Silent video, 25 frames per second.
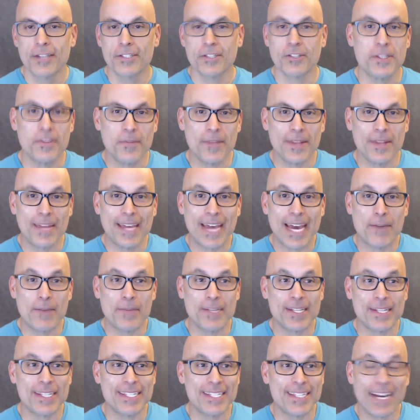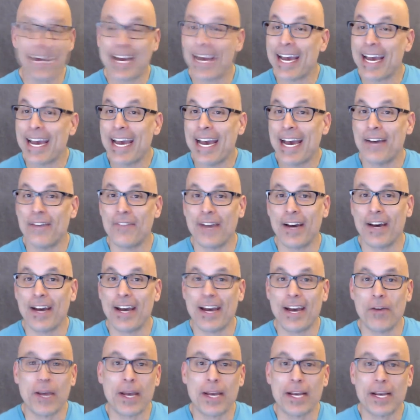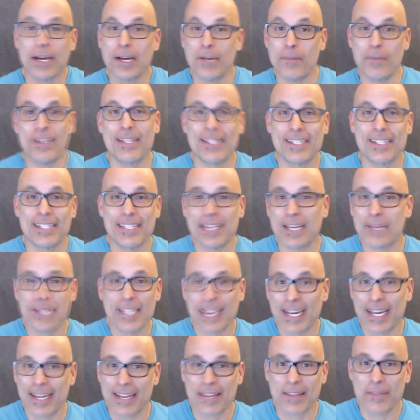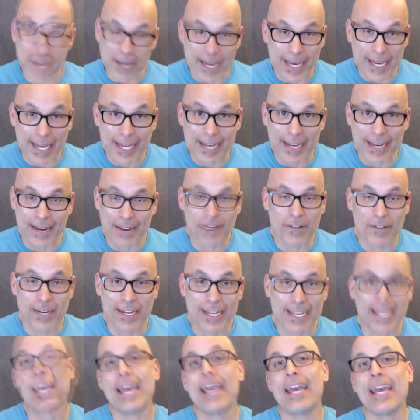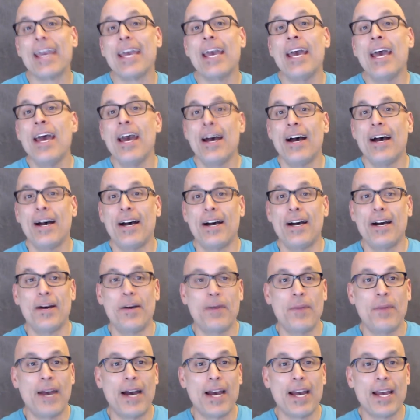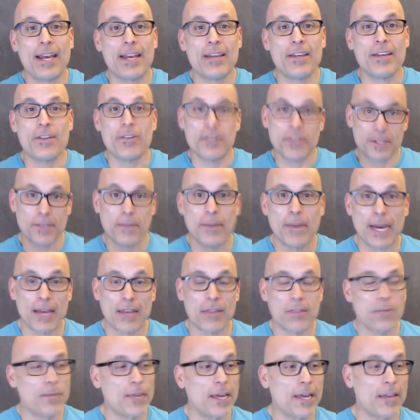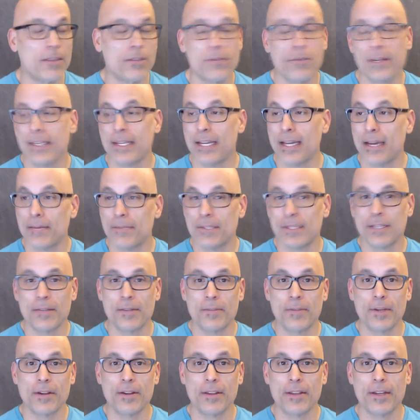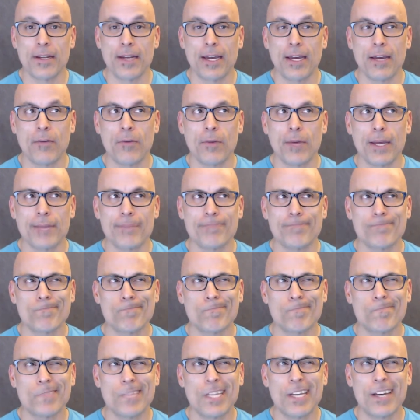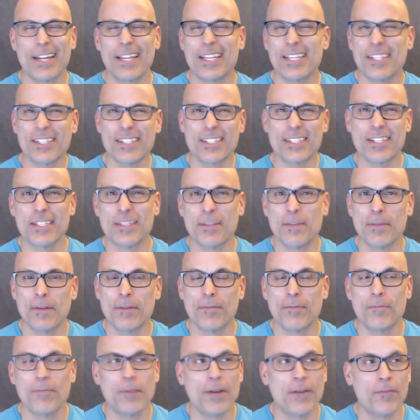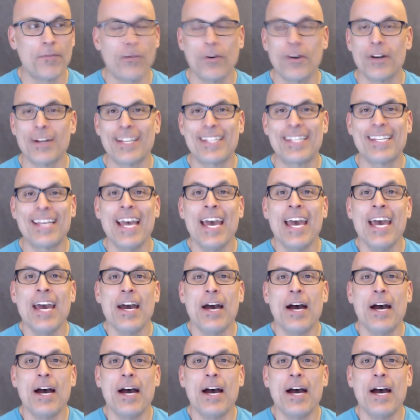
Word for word: So some of the habits that I have, I, I wake up on the same side of the bed every day. Um, I use the bathroom like three times in the middle of the night. Wait, no, that's just because I'm in my 40s.